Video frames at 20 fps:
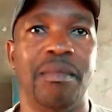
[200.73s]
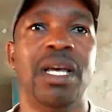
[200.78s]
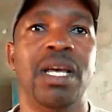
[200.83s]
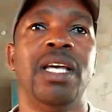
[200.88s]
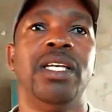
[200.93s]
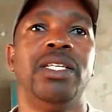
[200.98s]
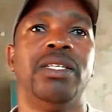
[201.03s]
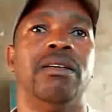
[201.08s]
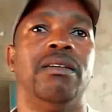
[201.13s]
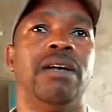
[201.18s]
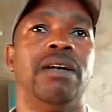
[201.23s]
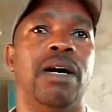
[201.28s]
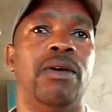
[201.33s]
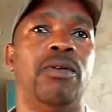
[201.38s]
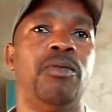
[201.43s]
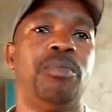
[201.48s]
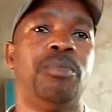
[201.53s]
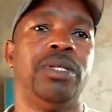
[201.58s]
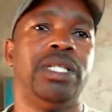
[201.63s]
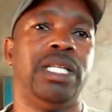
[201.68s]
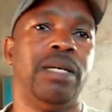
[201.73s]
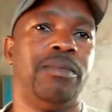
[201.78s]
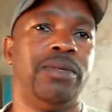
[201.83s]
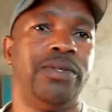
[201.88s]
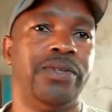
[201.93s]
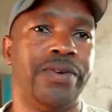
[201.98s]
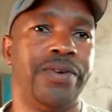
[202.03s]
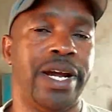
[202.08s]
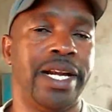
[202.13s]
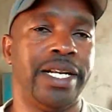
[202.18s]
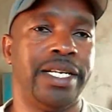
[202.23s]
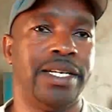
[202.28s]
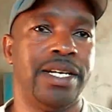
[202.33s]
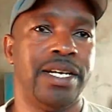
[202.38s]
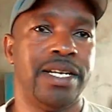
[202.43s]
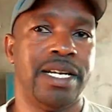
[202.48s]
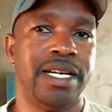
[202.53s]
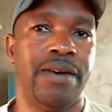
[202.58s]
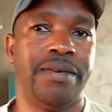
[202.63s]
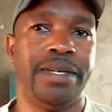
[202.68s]
So I will put them right
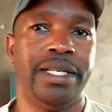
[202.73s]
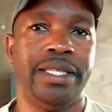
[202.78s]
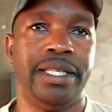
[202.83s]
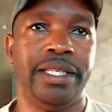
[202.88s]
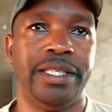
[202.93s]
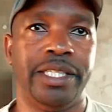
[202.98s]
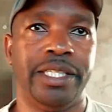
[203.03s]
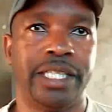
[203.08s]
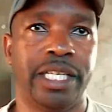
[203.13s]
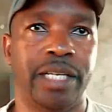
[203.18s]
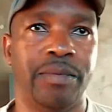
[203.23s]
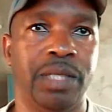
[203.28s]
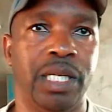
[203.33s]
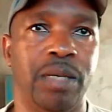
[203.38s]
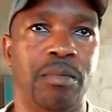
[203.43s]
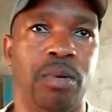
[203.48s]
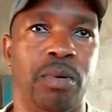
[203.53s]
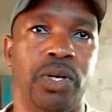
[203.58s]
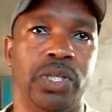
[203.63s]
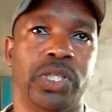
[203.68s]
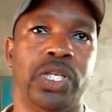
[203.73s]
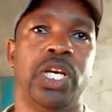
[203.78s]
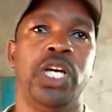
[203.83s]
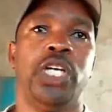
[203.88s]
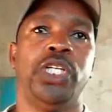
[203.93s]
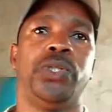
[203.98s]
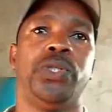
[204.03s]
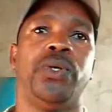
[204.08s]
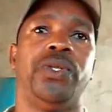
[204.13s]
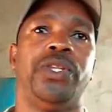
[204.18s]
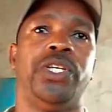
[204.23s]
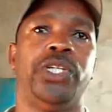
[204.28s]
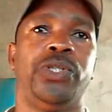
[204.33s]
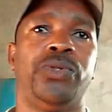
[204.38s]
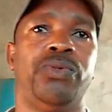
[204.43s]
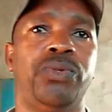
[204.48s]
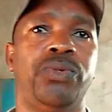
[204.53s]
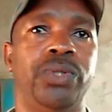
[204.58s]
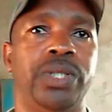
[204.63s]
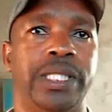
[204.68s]
down in the description box. So the
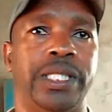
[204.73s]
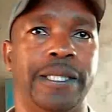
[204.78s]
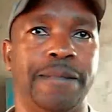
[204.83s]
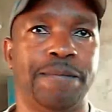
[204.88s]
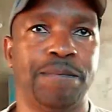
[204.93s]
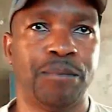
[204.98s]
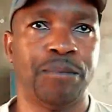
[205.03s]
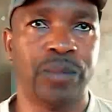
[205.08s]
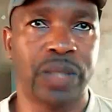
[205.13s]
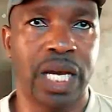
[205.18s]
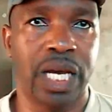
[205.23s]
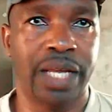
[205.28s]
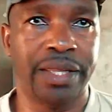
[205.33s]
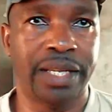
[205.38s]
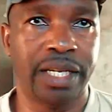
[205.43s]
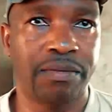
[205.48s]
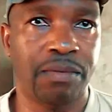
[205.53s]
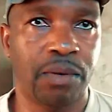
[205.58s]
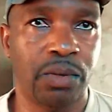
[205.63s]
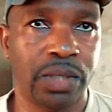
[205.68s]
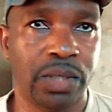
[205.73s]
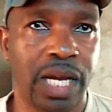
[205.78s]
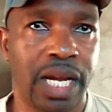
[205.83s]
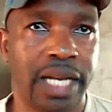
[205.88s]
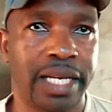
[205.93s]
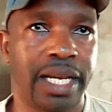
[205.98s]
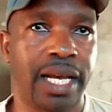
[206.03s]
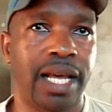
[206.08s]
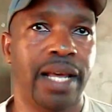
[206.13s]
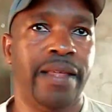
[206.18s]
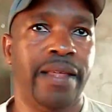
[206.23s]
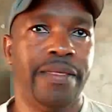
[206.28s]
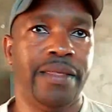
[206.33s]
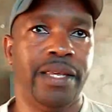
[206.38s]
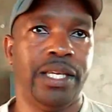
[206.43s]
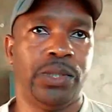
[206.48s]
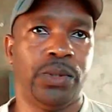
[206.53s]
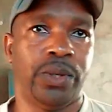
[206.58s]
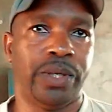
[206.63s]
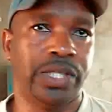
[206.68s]
shrews that falls under the
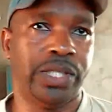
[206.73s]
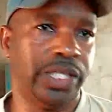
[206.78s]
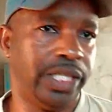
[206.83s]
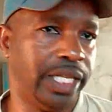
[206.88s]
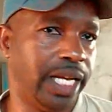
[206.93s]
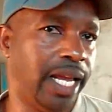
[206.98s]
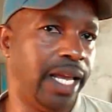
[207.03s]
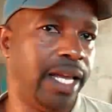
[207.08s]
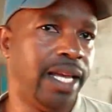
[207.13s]
SORICIDAE.